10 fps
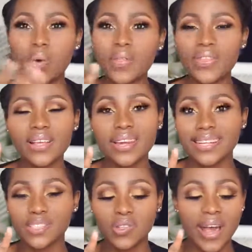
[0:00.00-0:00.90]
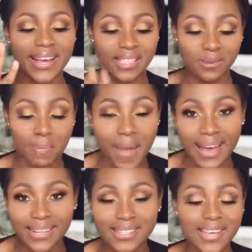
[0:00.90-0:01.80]
The one thing that I did not
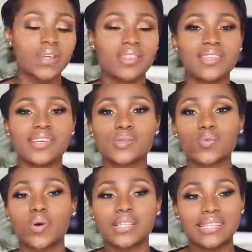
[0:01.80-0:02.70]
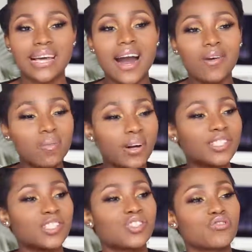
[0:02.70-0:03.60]
expect with this was like how
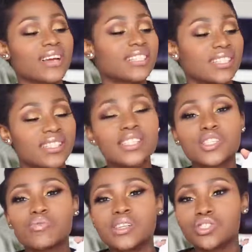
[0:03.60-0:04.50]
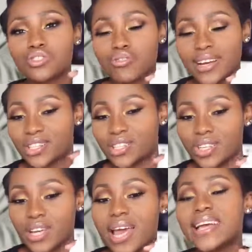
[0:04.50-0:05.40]
much it stretches. This is really
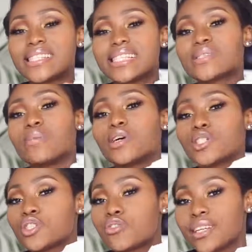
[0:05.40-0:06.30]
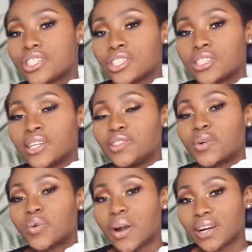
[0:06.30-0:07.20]
stretchy. It is more stretchy than
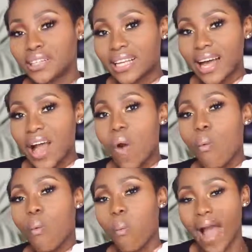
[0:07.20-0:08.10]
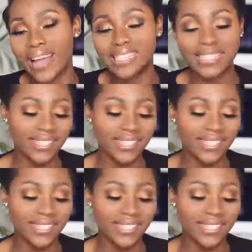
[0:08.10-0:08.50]
your regular white